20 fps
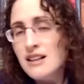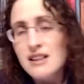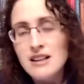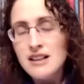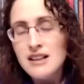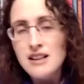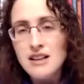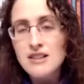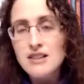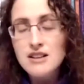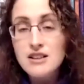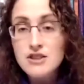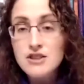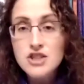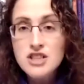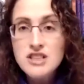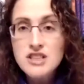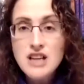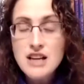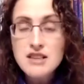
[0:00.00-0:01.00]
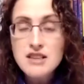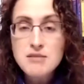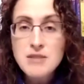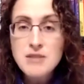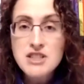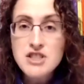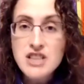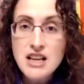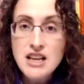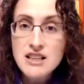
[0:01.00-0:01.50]
there's just not as much
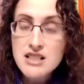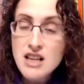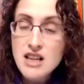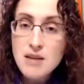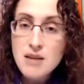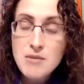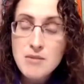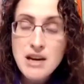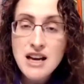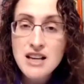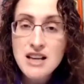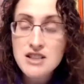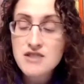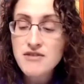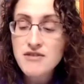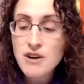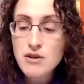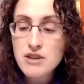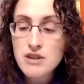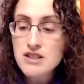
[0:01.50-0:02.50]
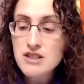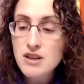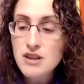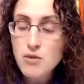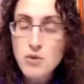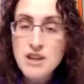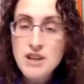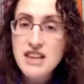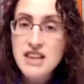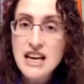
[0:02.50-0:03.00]
downtime. It's focused on
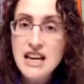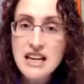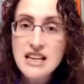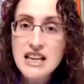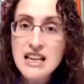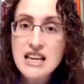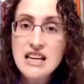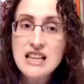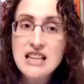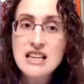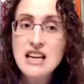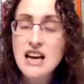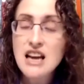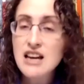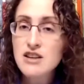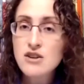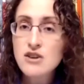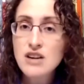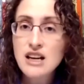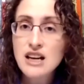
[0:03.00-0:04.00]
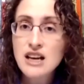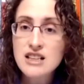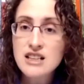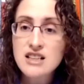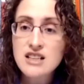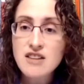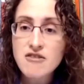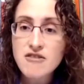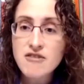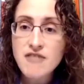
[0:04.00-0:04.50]
what they need, and you can get it
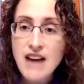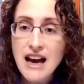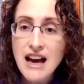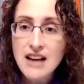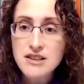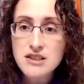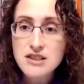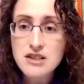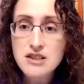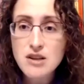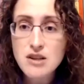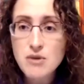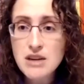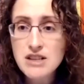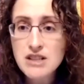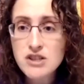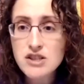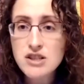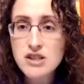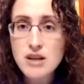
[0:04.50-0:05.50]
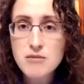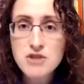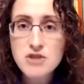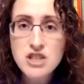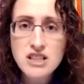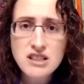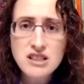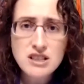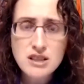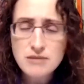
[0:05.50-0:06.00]
done fast. So each
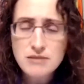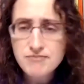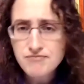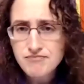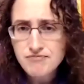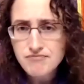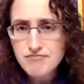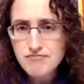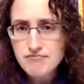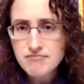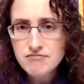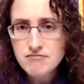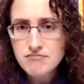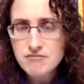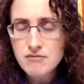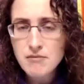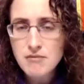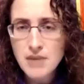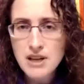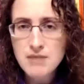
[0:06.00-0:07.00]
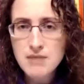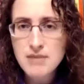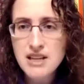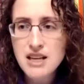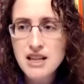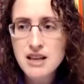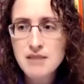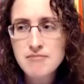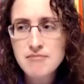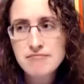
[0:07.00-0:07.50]
subject might
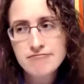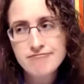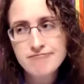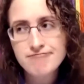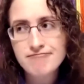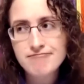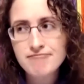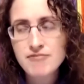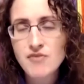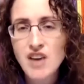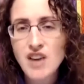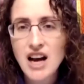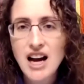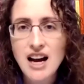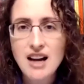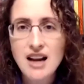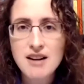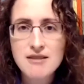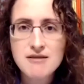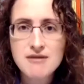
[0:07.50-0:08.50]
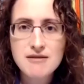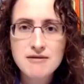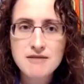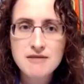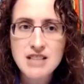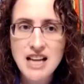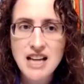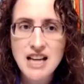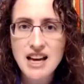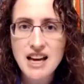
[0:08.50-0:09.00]
be 5,
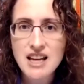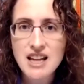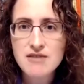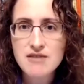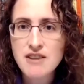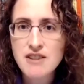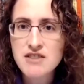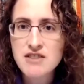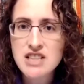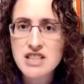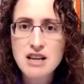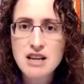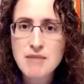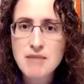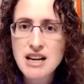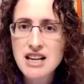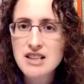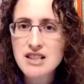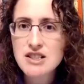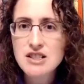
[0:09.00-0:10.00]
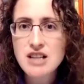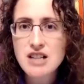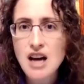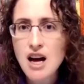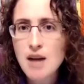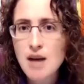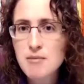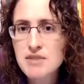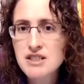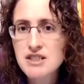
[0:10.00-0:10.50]
10, 15 minutes
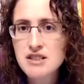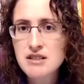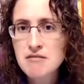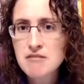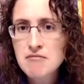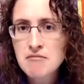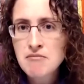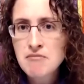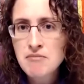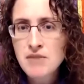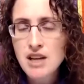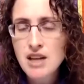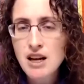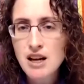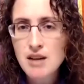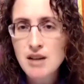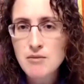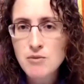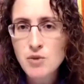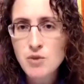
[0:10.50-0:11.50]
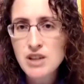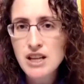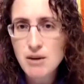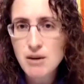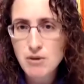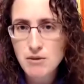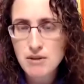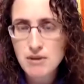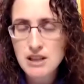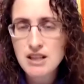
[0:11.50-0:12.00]
tops. When they
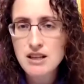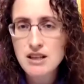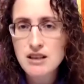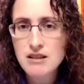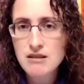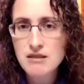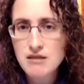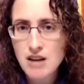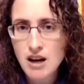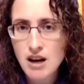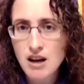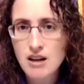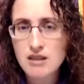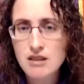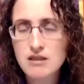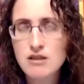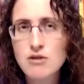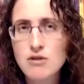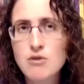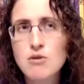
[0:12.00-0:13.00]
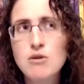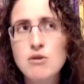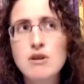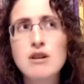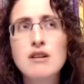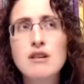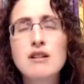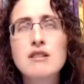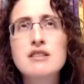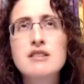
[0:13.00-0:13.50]
were really young
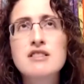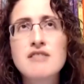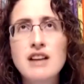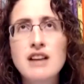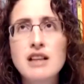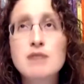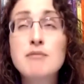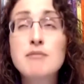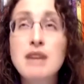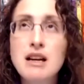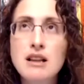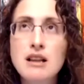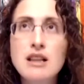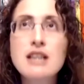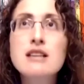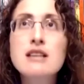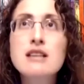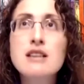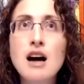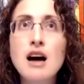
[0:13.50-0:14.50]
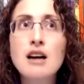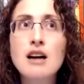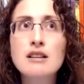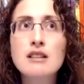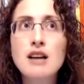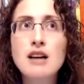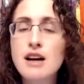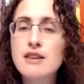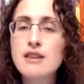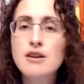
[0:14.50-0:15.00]
or developmentally young,
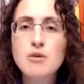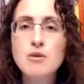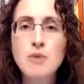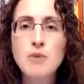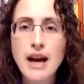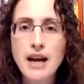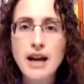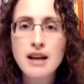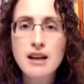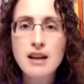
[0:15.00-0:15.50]
either way,